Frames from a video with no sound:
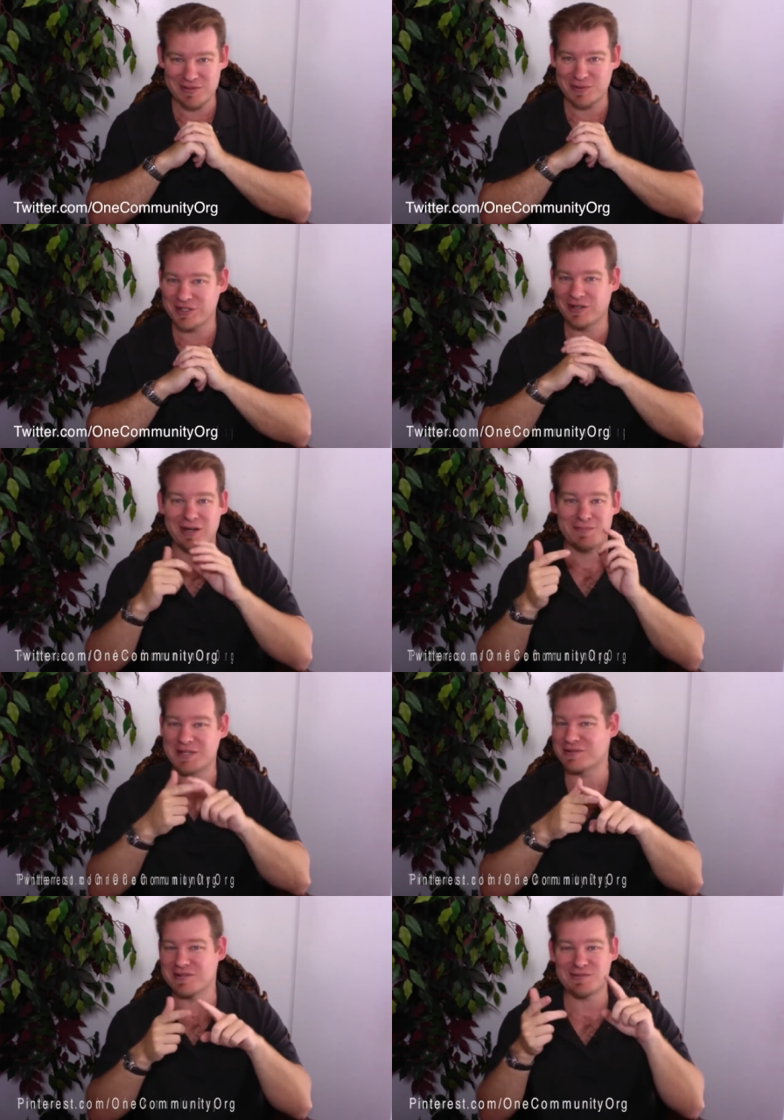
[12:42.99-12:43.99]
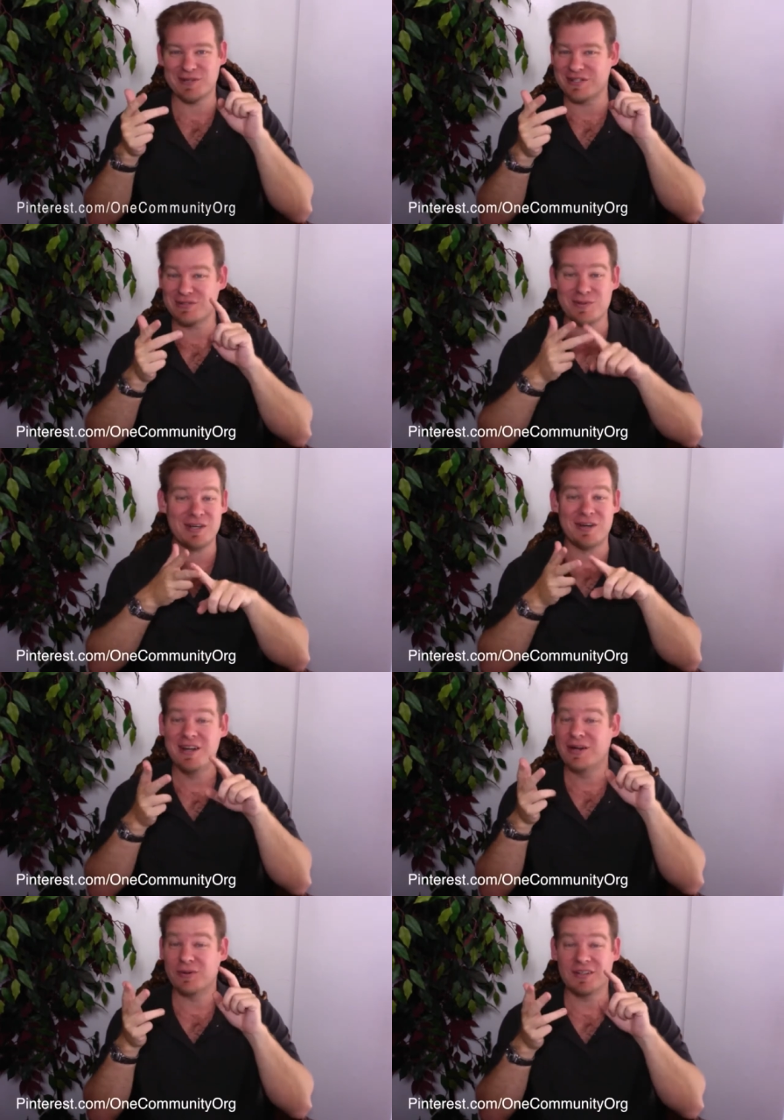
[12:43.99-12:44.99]
We are on Pinterest, we are on Twitter,
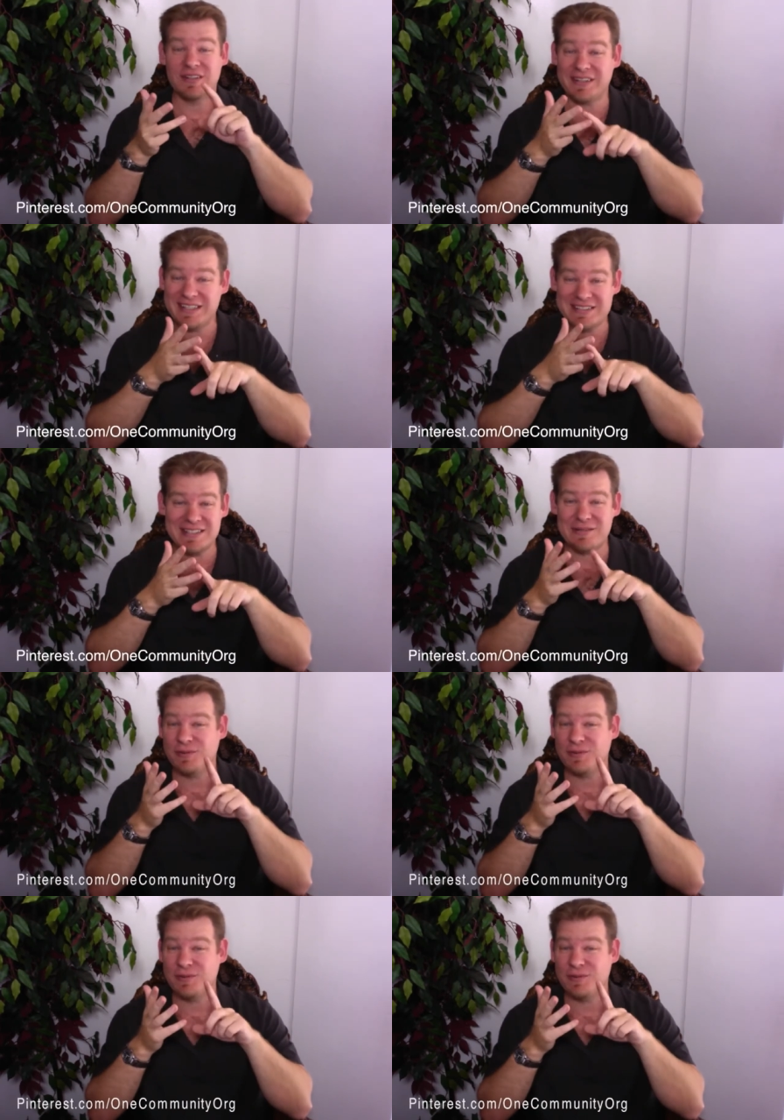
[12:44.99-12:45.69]
we are on LinkedIn,